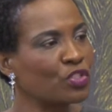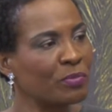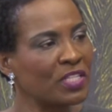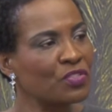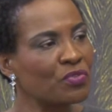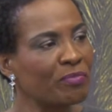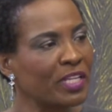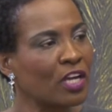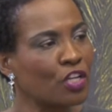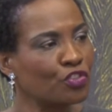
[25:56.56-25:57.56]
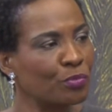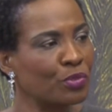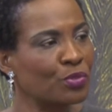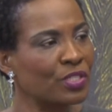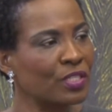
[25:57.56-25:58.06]
Which means you've been
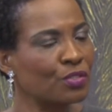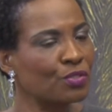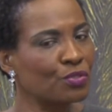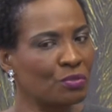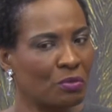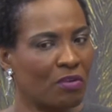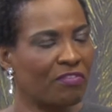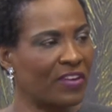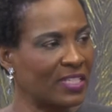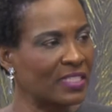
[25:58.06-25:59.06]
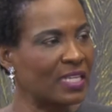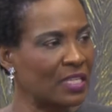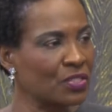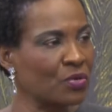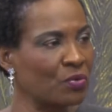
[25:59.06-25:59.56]
contributing to our fight
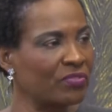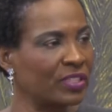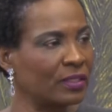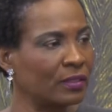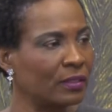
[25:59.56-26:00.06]
against COVID.